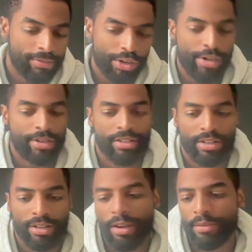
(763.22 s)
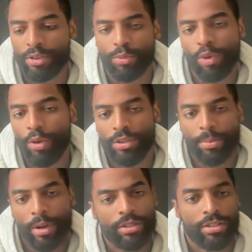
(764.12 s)
learn to roll with
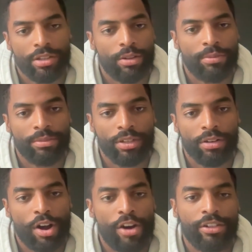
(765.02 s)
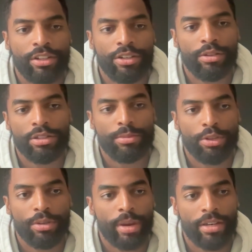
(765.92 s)
the punches though. All you can do is
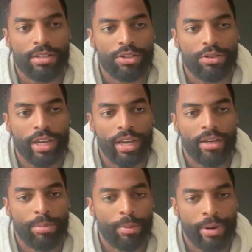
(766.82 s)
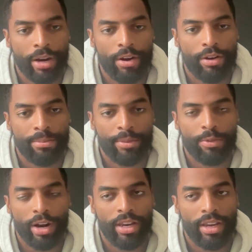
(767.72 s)
do the best that you can and prepare and be
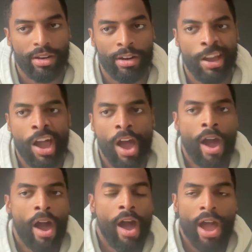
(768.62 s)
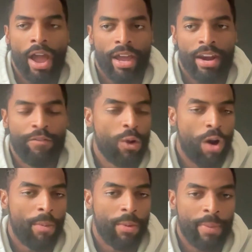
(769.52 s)
ready. And if
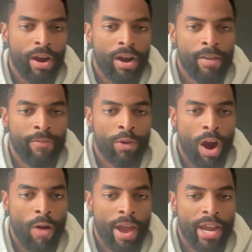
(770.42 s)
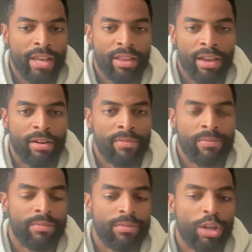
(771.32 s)
you are prepared, if you are ready,
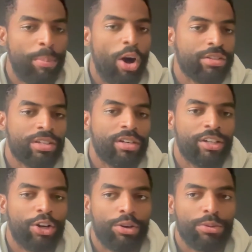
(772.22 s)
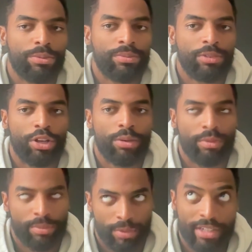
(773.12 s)
the ball's gonna go
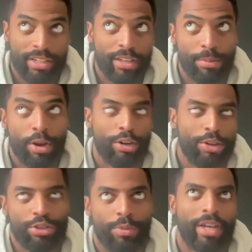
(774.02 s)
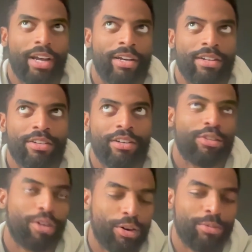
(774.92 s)
your when I say the ball goes your way, not necessarily
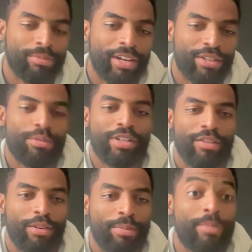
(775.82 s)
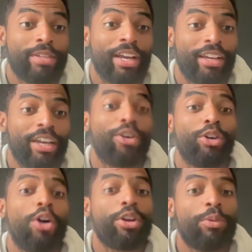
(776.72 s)
thrown as a receiver, but I'm saying
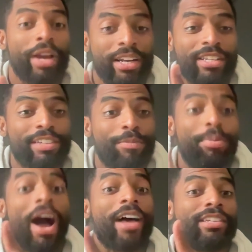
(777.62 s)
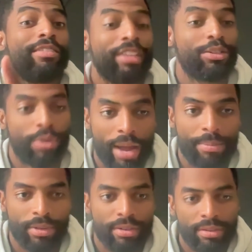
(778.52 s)
it'll go your way in the sense of positive things will
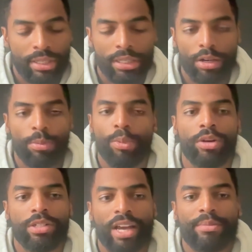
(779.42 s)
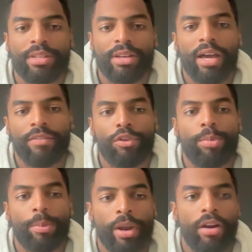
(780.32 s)
happen. More times than not, if you're
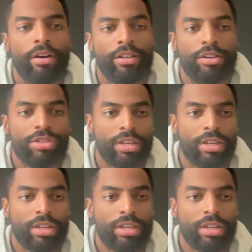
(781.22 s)
prepared and you're